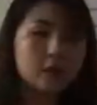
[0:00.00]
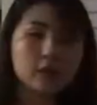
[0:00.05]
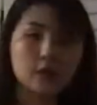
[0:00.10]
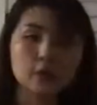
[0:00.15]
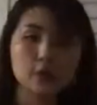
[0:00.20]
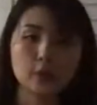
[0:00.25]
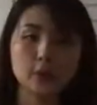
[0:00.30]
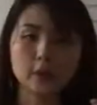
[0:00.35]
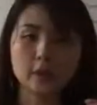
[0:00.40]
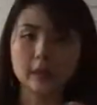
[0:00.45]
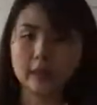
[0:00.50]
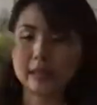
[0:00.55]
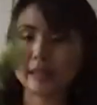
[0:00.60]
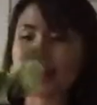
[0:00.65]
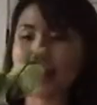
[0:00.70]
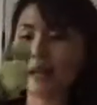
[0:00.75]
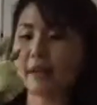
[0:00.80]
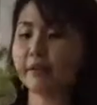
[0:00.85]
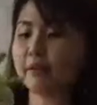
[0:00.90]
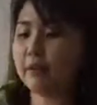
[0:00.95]
good
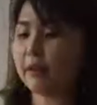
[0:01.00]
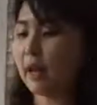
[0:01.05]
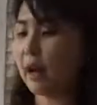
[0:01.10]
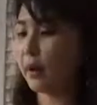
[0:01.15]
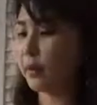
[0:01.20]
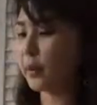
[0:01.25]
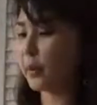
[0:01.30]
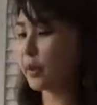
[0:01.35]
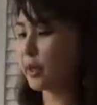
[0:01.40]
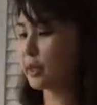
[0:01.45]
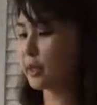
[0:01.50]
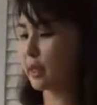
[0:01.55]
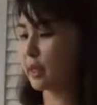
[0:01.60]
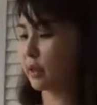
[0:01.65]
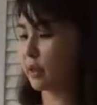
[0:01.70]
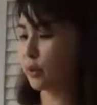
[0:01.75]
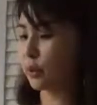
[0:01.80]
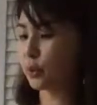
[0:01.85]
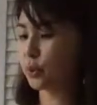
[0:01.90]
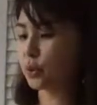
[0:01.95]
line flowers
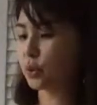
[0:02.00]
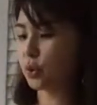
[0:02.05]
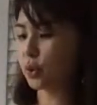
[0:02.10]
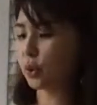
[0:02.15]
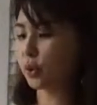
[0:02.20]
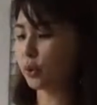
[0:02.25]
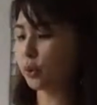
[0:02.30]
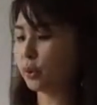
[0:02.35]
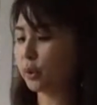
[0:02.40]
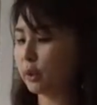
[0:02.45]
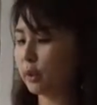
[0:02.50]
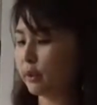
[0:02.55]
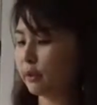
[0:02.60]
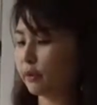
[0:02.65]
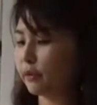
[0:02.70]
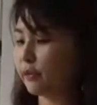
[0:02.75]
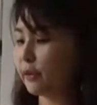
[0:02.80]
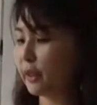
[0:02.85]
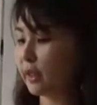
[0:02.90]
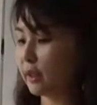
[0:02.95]
and also
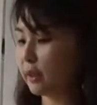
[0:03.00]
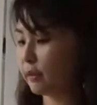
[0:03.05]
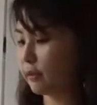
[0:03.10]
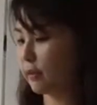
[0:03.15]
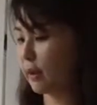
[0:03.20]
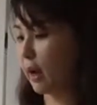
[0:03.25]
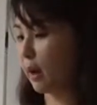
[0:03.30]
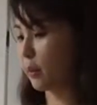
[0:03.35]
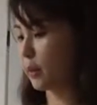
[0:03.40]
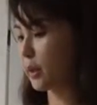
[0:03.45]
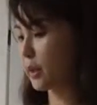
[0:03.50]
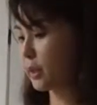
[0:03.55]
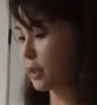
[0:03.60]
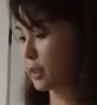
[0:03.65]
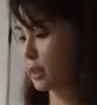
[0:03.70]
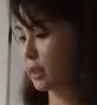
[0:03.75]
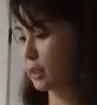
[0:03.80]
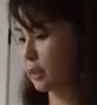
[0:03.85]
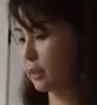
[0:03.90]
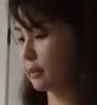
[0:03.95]
filler
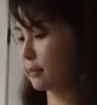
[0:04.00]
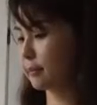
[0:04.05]
flowers